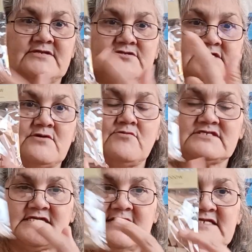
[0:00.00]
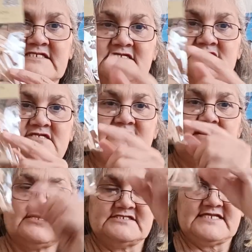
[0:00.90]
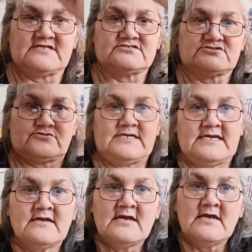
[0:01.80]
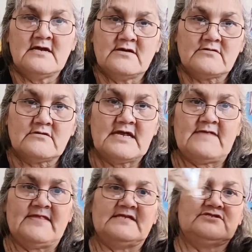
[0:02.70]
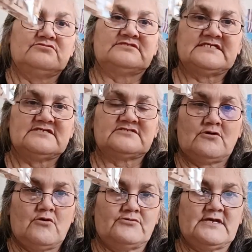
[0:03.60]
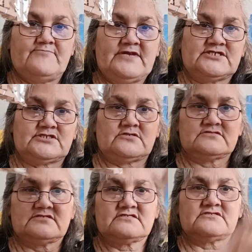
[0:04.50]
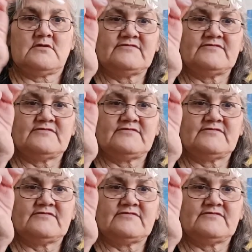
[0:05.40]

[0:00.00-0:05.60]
and you can always get ideas of how you can take a string and then use these to hold up pictures. So I